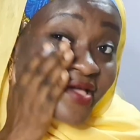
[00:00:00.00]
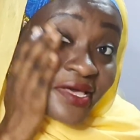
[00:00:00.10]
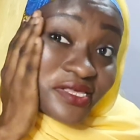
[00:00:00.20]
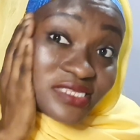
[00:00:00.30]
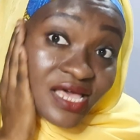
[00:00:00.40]

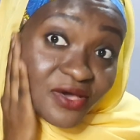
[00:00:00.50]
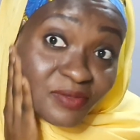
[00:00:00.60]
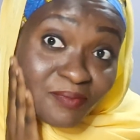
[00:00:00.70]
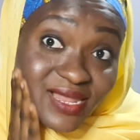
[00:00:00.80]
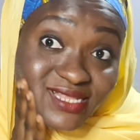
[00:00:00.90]
Can you see how
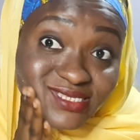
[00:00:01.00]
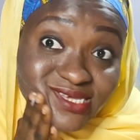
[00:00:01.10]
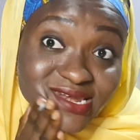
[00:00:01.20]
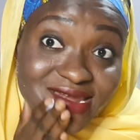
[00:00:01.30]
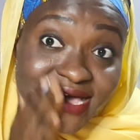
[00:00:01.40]
it blends
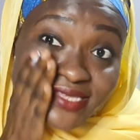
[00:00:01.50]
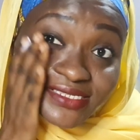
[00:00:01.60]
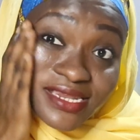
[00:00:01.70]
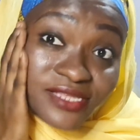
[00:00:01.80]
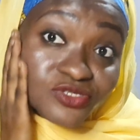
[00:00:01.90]
in
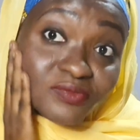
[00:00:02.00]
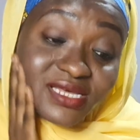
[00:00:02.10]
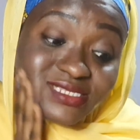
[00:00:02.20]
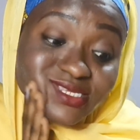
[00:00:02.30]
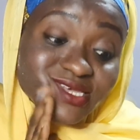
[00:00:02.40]
nicely into
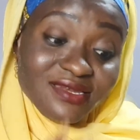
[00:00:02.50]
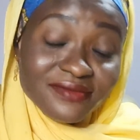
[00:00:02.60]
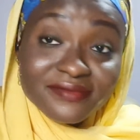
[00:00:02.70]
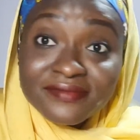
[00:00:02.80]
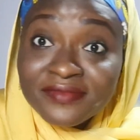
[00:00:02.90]
my skin?
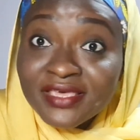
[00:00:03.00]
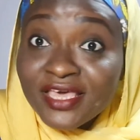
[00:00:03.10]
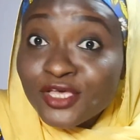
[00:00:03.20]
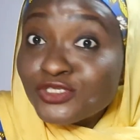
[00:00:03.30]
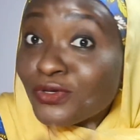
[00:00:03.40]

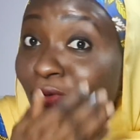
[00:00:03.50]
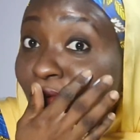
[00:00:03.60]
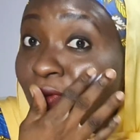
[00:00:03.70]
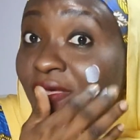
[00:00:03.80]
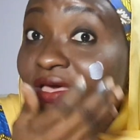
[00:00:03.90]
So
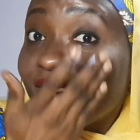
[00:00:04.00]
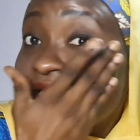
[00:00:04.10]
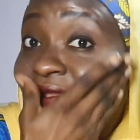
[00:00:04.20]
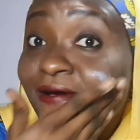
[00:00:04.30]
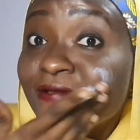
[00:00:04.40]

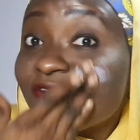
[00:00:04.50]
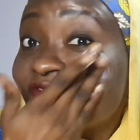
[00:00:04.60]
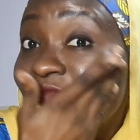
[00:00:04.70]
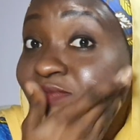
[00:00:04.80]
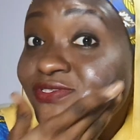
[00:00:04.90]
a lot of
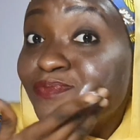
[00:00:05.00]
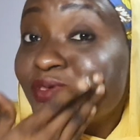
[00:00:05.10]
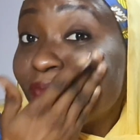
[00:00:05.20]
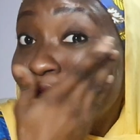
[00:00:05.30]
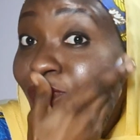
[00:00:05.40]

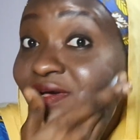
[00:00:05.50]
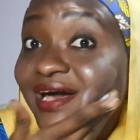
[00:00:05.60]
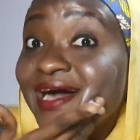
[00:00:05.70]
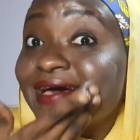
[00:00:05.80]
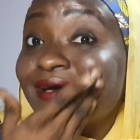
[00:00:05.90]
people
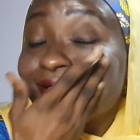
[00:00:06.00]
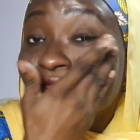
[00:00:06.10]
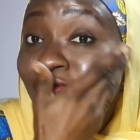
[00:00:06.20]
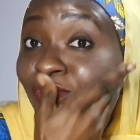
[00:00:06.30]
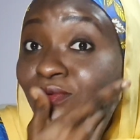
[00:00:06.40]
are
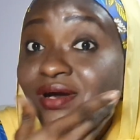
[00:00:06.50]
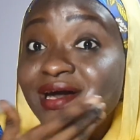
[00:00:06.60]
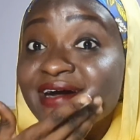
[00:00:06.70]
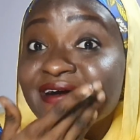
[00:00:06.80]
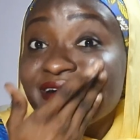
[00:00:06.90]

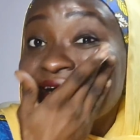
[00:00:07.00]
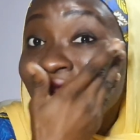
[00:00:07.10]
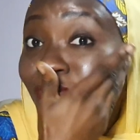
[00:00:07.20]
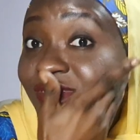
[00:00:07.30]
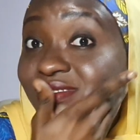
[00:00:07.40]

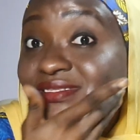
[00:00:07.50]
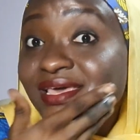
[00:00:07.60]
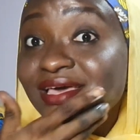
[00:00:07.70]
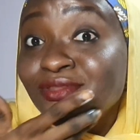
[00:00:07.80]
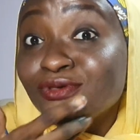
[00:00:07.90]

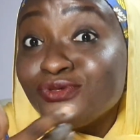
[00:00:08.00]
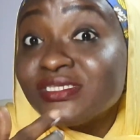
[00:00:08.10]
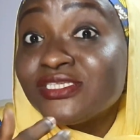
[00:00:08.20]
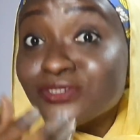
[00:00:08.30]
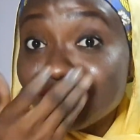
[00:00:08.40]
not
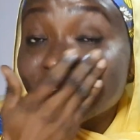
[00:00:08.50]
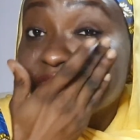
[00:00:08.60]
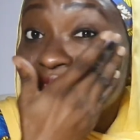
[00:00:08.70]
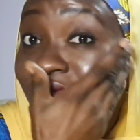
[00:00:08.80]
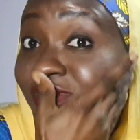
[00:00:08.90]
using
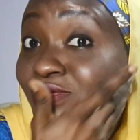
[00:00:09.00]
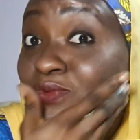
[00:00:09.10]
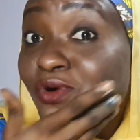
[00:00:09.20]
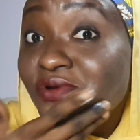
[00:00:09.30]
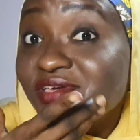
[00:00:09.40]
sunscreens because they
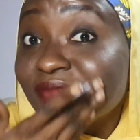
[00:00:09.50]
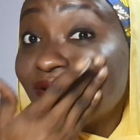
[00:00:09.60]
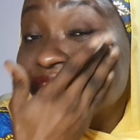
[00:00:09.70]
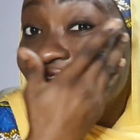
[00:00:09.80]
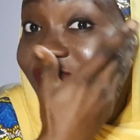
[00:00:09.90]
worry
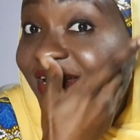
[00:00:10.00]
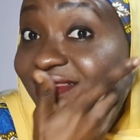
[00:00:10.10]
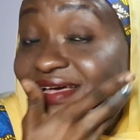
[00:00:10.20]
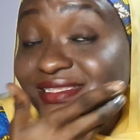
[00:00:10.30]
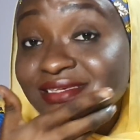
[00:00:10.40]
about the fact
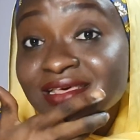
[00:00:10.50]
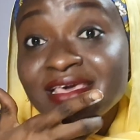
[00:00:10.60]
that